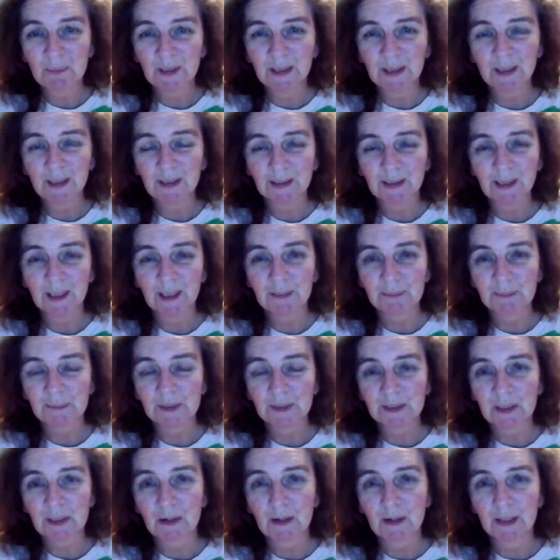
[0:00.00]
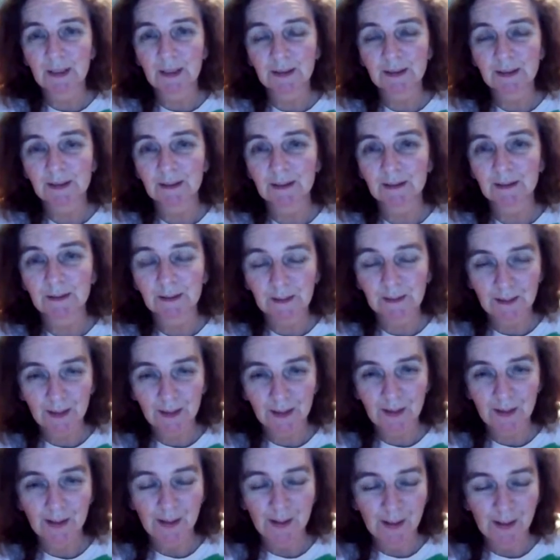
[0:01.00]
being hypnotized and
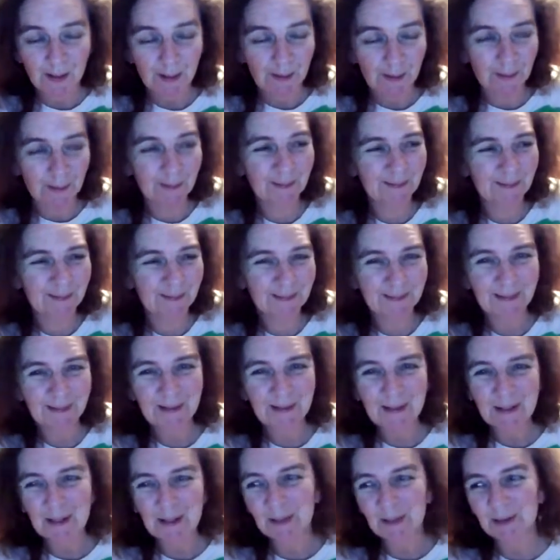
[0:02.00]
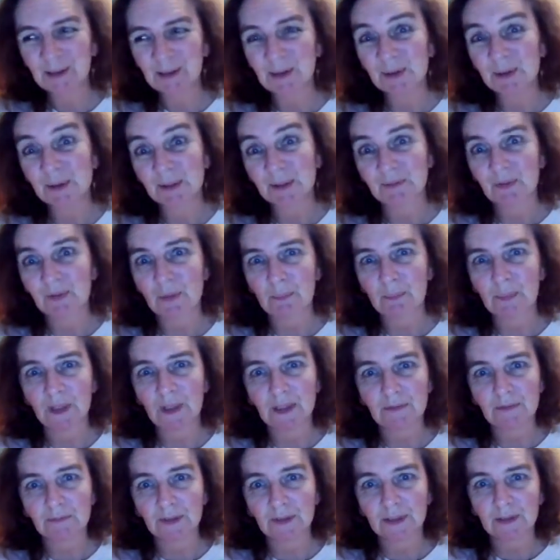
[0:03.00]
used for the
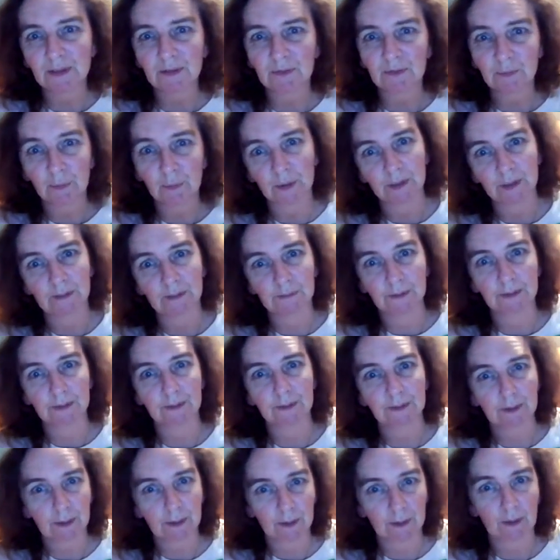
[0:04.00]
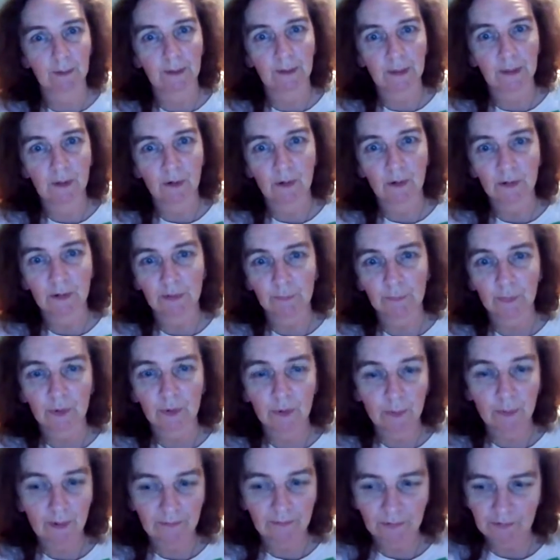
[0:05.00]
benefit of whatever's going on and
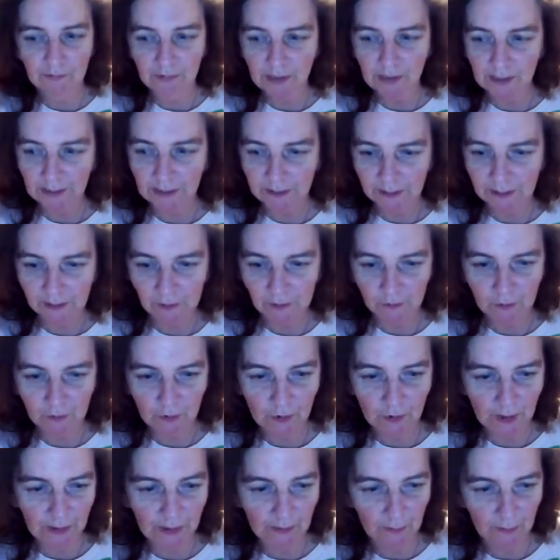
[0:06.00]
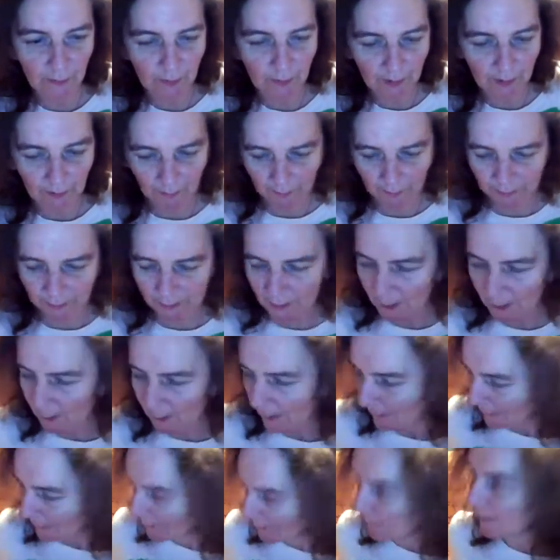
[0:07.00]
whoever really is ruling the world?
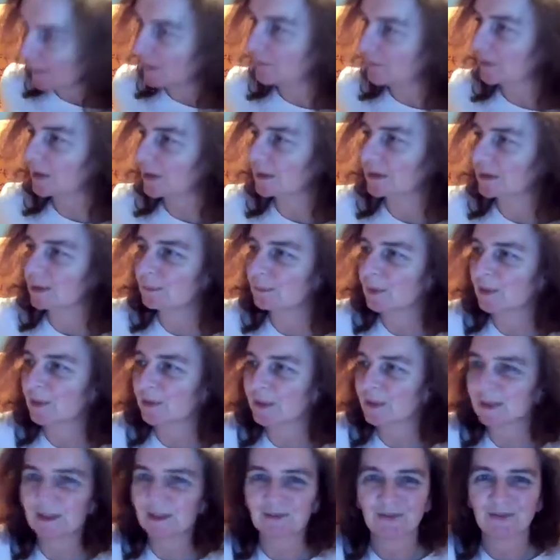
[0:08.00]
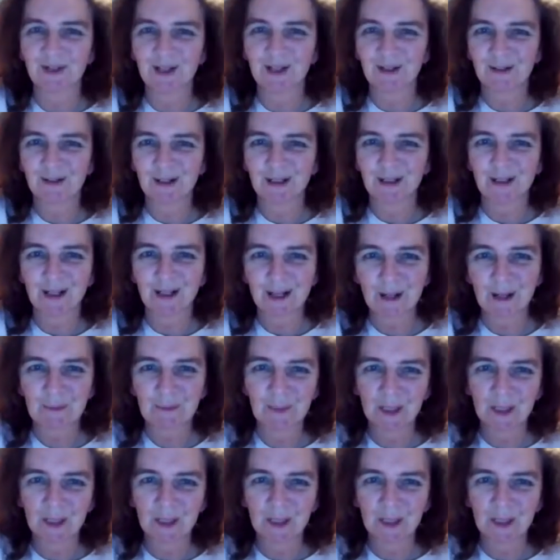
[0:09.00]
Bit for conspiracy theory there,